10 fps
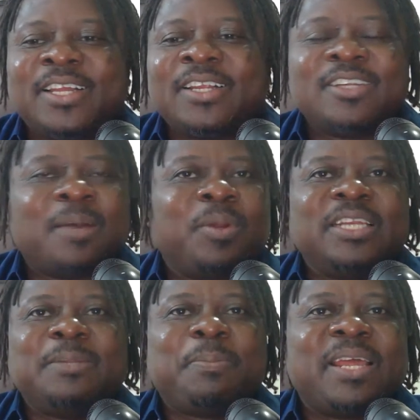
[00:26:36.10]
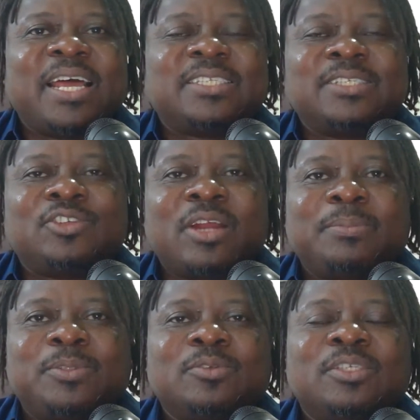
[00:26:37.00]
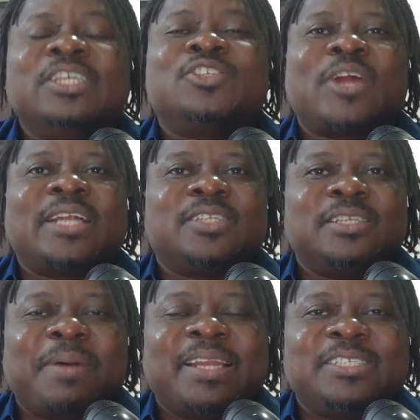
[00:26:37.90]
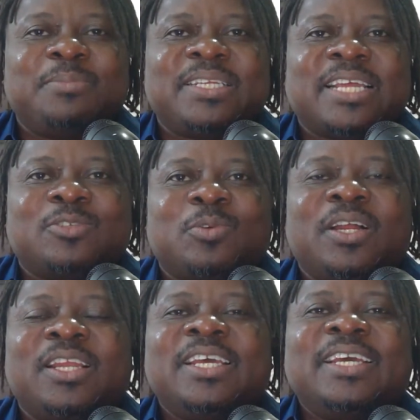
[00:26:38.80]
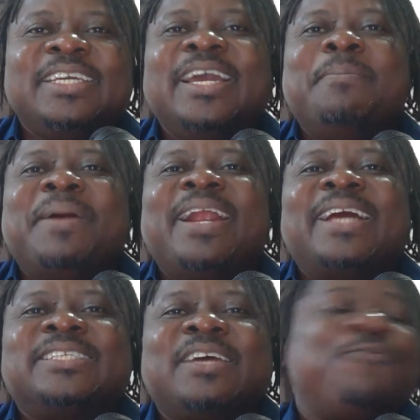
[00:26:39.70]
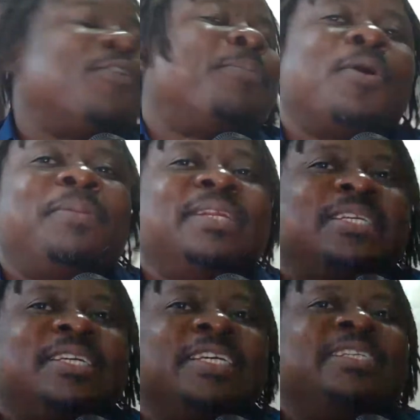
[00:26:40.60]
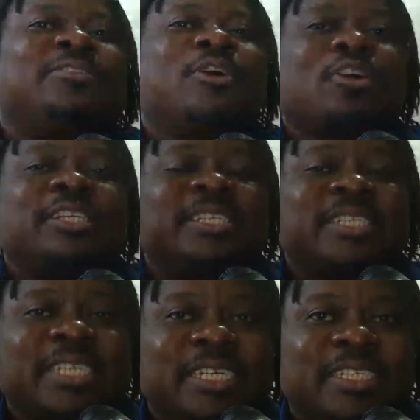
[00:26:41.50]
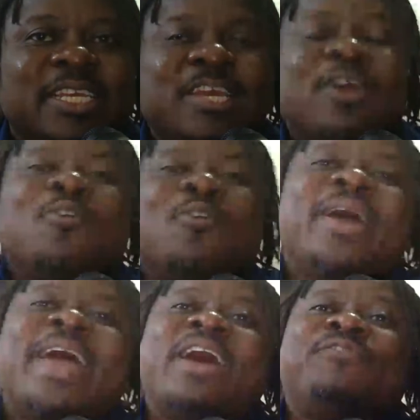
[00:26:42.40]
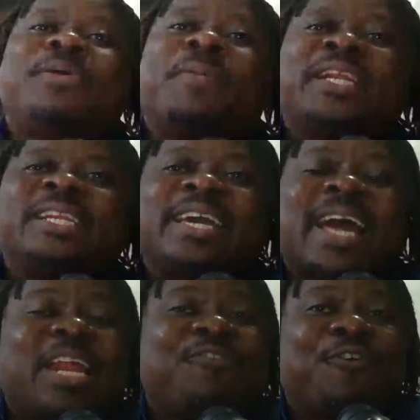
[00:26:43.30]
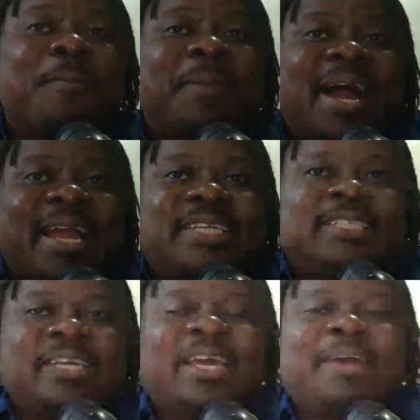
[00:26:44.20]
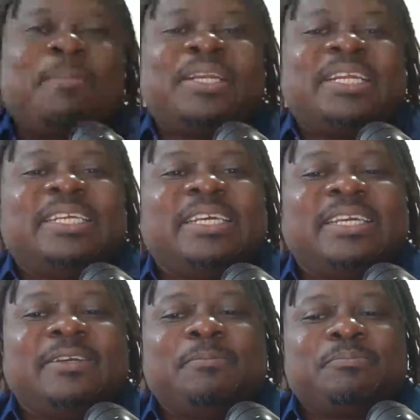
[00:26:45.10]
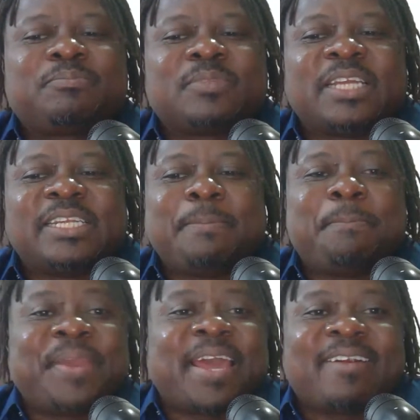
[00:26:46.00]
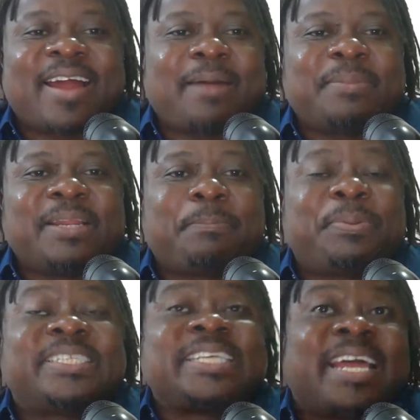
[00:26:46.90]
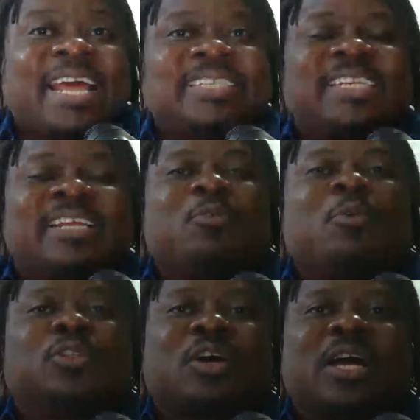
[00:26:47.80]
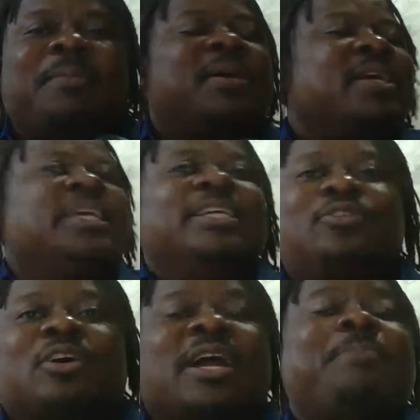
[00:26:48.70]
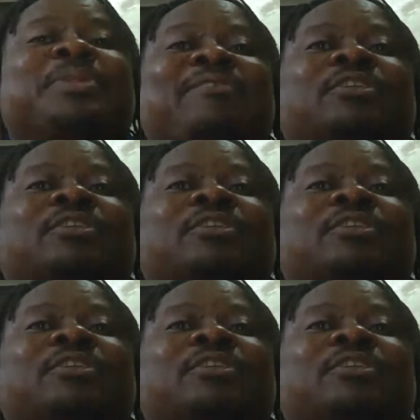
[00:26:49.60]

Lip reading: not only the players he turned to the management as well. He embarrassed them for public. He talked the things where everybody they carry for mind, but they bear arm, they pretend like say they don't want to talk. He put up on